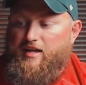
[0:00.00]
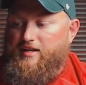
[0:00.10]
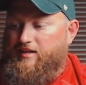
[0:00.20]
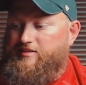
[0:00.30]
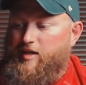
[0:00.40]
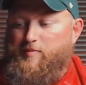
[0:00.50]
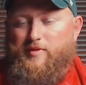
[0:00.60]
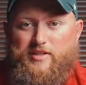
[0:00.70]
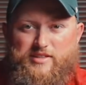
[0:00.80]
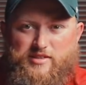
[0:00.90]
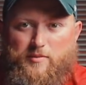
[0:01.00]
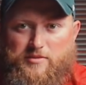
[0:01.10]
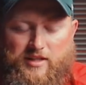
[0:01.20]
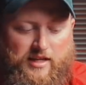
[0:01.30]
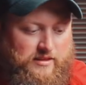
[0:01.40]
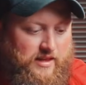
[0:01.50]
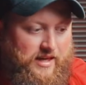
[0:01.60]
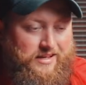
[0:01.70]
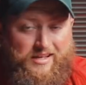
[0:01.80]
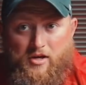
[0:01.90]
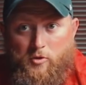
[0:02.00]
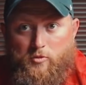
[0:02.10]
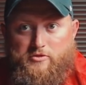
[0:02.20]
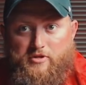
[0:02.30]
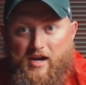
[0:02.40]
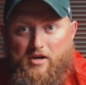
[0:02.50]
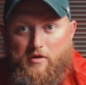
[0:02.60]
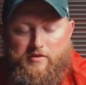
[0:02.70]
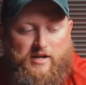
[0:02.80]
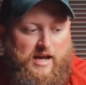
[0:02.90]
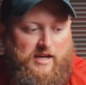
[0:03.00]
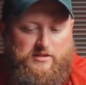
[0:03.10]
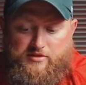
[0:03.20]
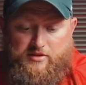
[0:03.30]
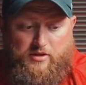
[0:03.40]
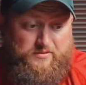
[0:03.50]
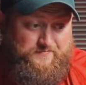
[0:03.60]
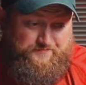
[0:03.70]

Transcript: Now typically something like that will dry overnight. So